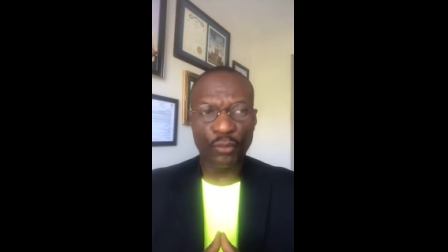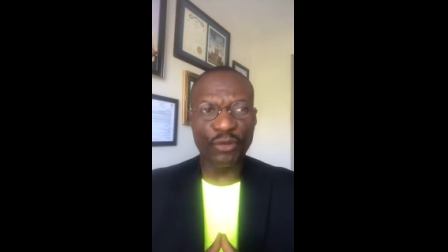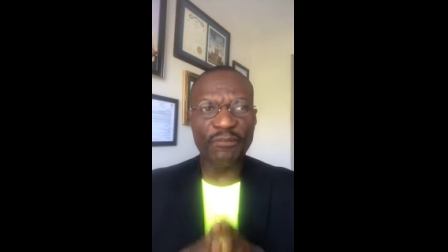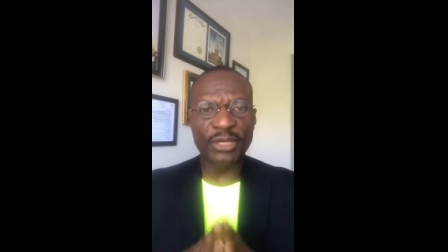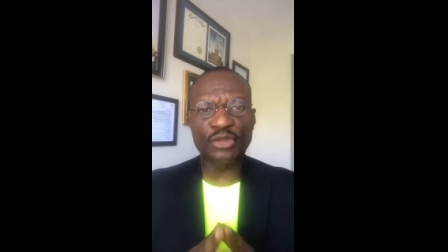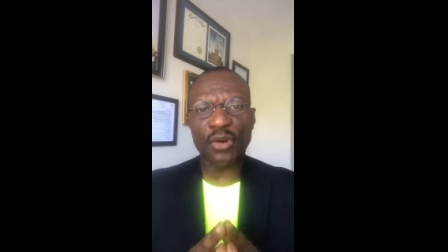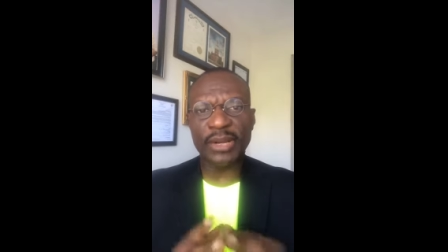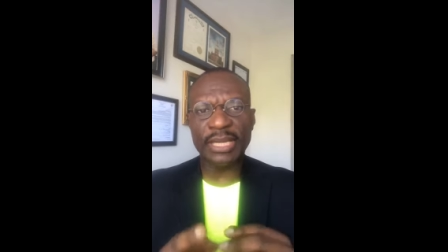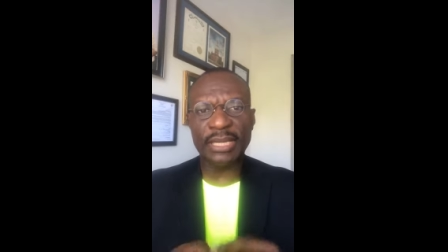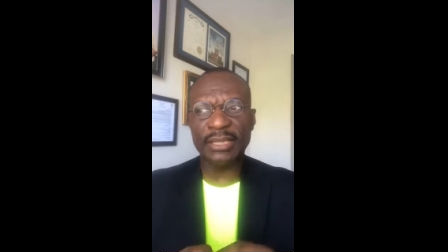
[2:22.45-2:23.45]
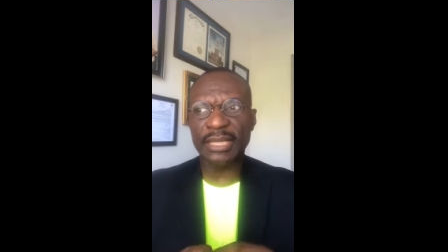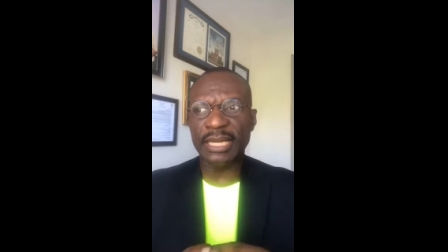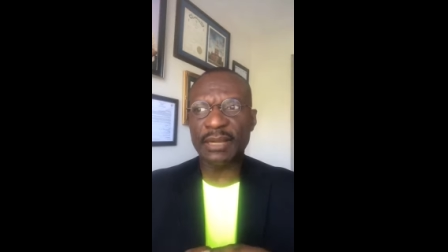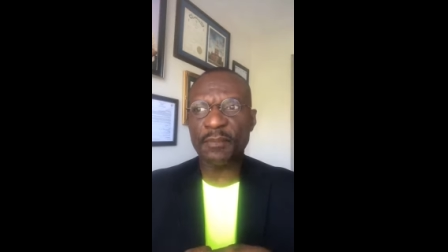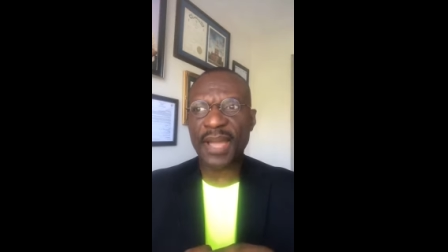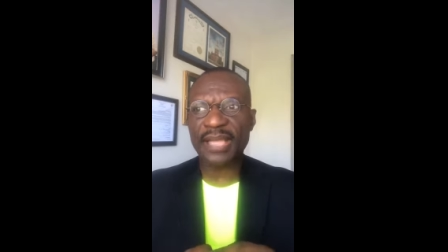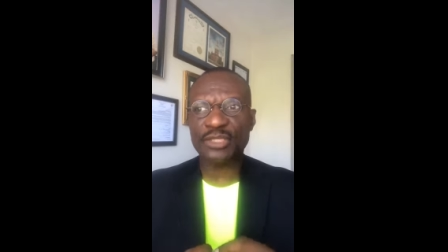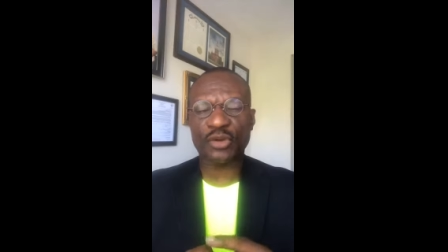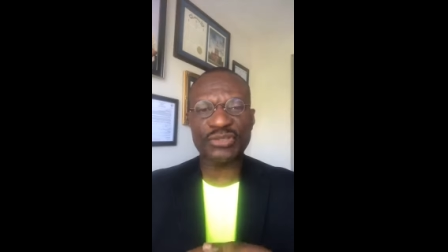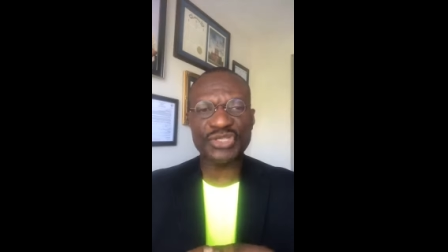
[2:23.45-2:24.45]
We've been talking in the
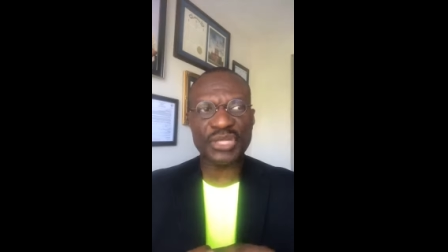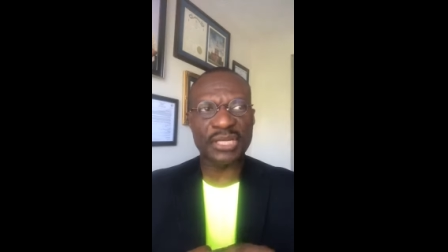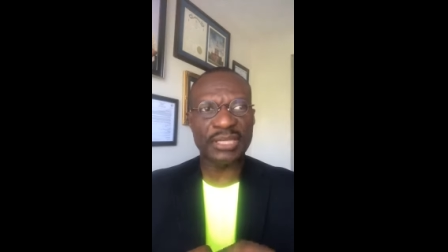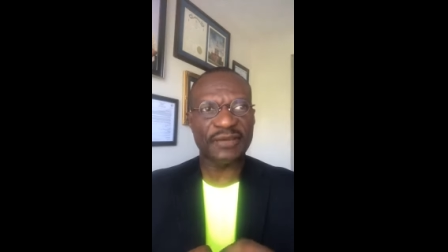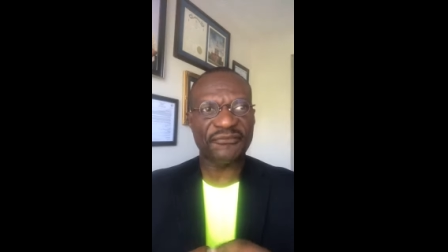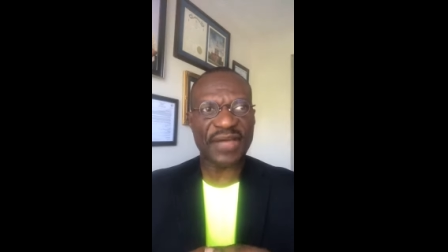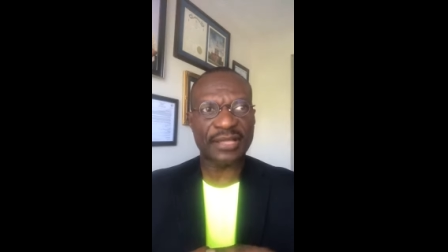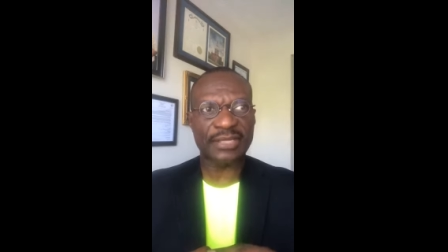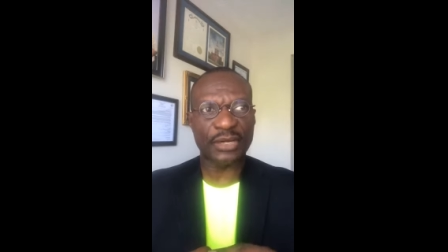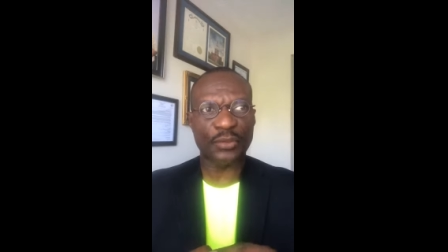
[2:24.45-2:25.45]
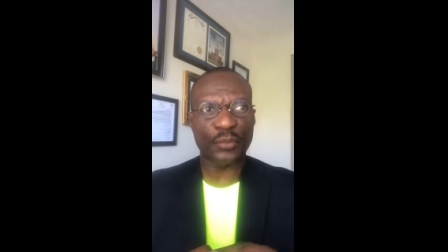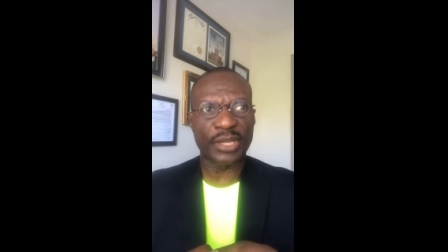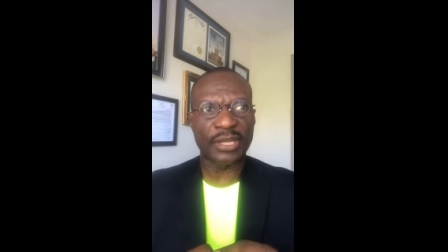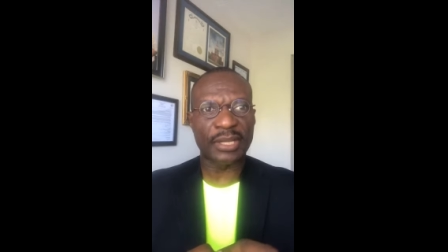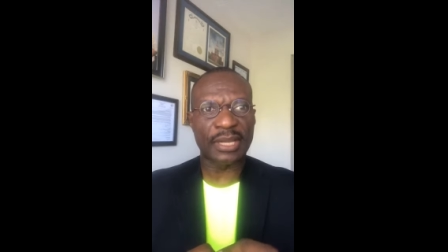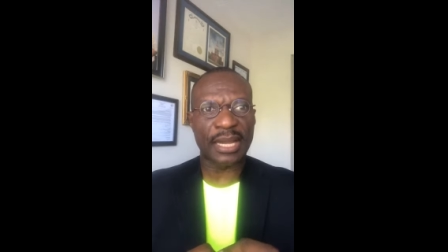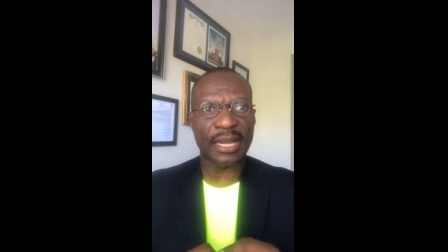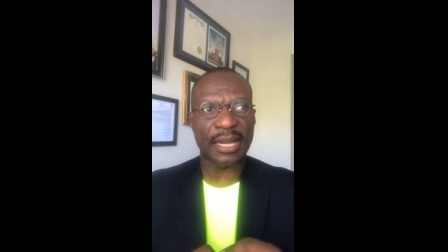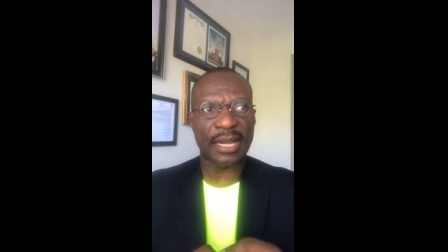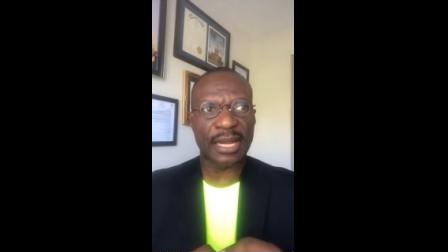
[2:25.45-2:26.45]
past concerning the fact that we
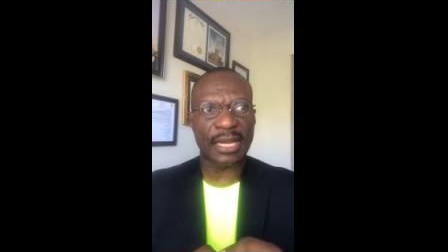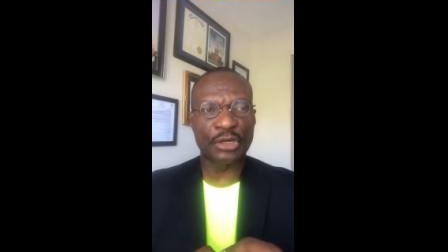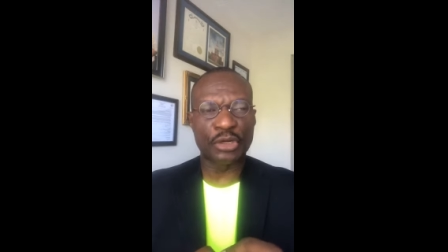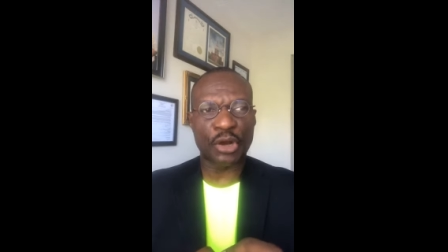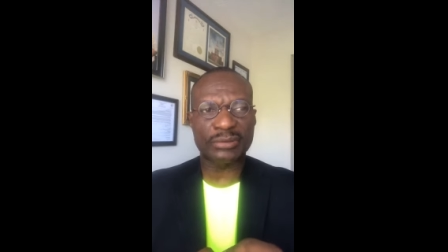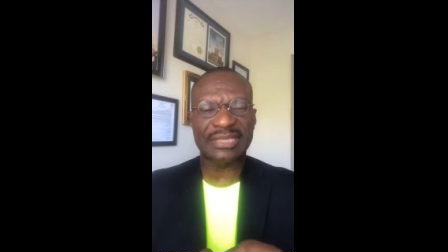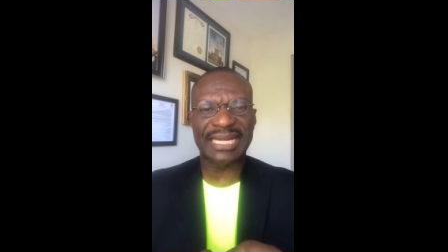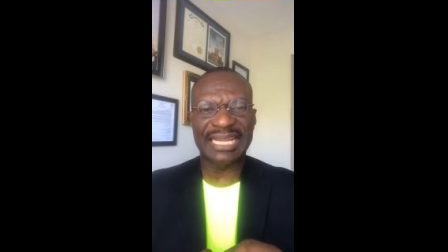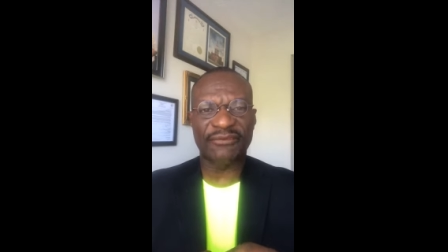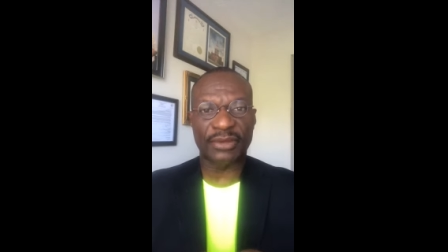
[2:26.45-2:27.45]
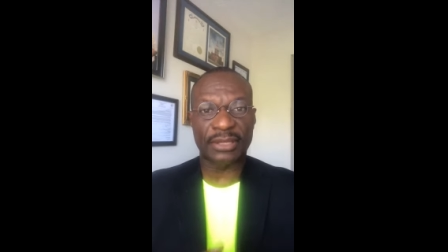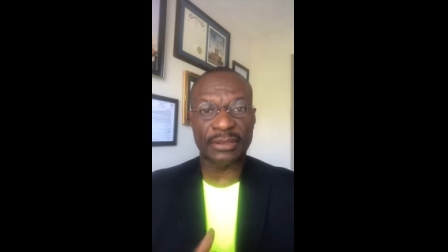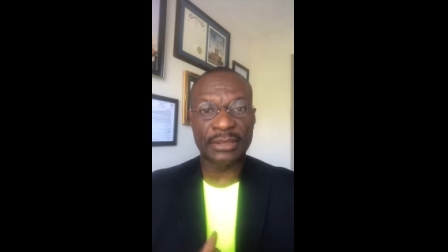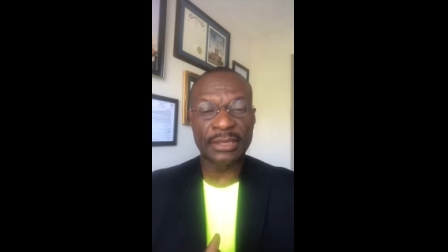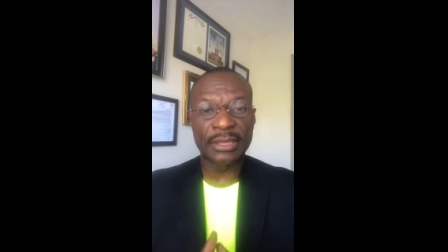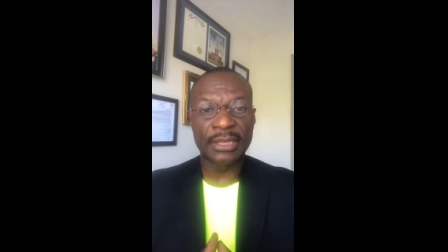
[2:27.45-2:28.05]
are not living